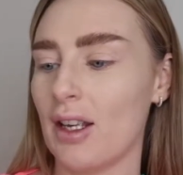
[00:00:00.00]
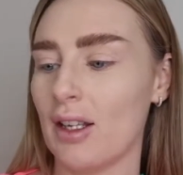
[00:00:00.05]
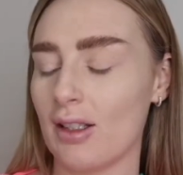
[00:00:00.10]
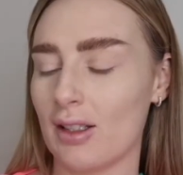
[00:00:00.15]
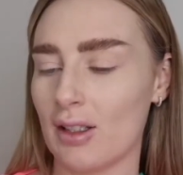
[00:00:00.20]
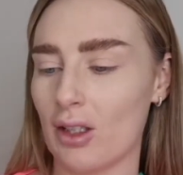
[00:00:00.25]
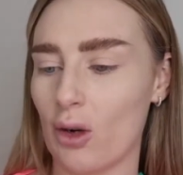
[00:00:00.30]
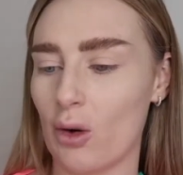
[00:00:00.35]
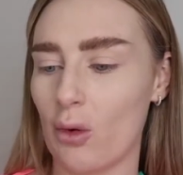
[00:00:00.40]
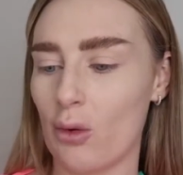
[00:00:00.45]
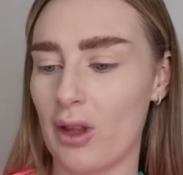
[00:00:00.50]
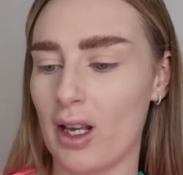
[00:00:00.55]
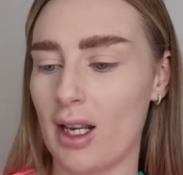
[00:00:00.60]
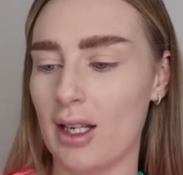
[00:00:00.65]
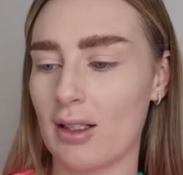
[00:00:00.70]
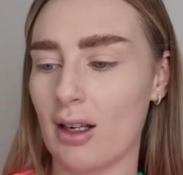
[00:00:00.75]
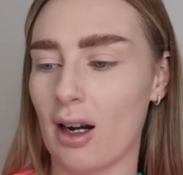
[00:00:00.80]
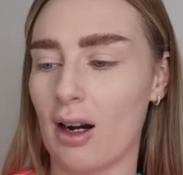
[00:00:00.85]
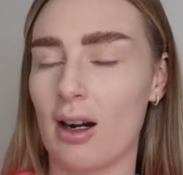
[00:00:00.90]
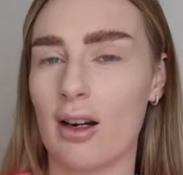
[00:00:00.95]
So
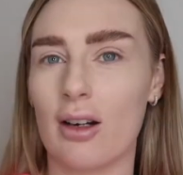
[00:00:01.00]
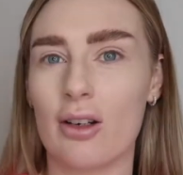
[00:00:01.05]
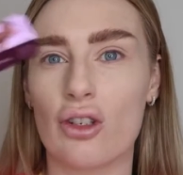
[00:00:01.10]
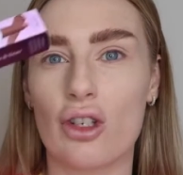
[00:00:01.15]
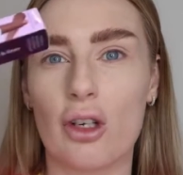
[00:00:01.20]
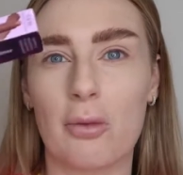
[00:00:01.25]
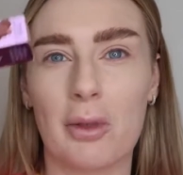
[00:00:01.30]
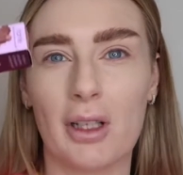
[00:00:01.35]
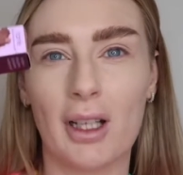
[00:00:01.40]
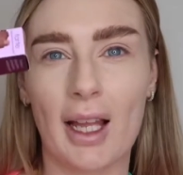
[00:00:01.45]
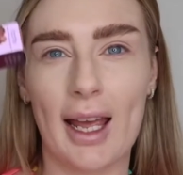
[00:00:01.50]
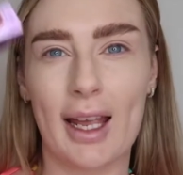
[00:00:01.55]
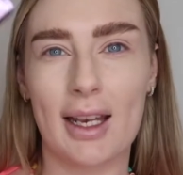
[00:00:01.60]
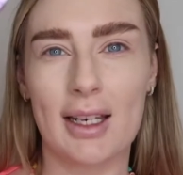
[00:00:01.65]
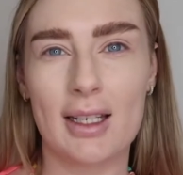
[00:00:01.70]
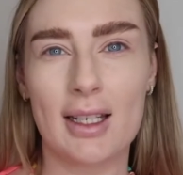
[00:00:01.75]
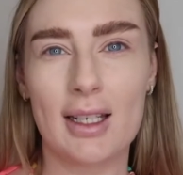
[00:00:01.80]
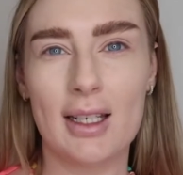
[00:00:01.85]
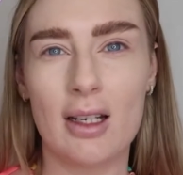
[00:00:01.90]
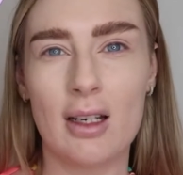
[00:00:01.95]
these are
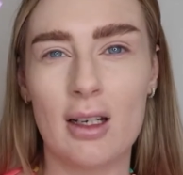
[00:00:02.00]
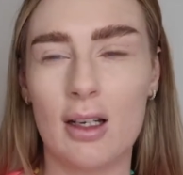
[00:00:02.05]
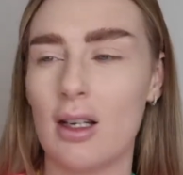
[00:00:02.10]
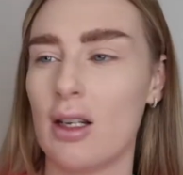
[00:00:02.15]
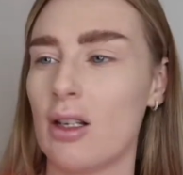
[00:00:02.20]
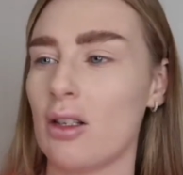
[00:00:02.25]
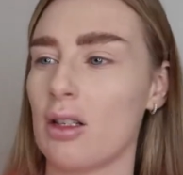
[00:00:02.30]
double-ended.